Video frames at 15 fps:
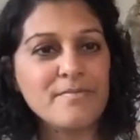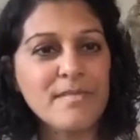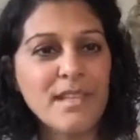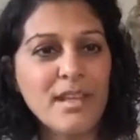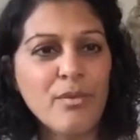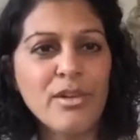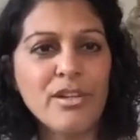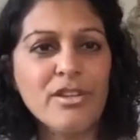
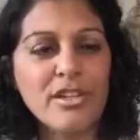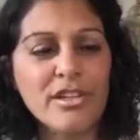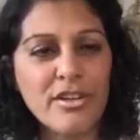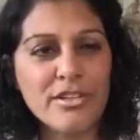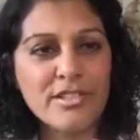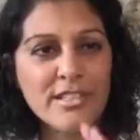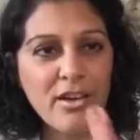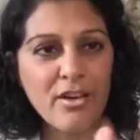We look at
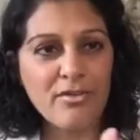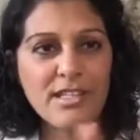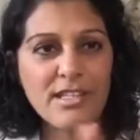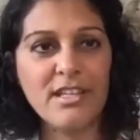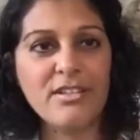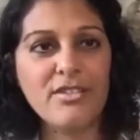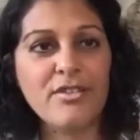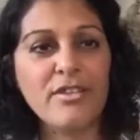ourselves
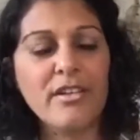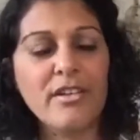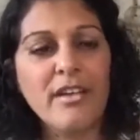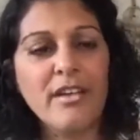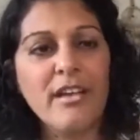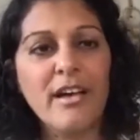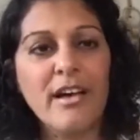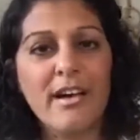either
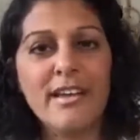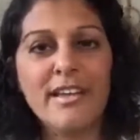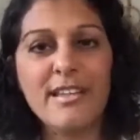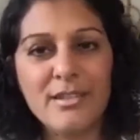in the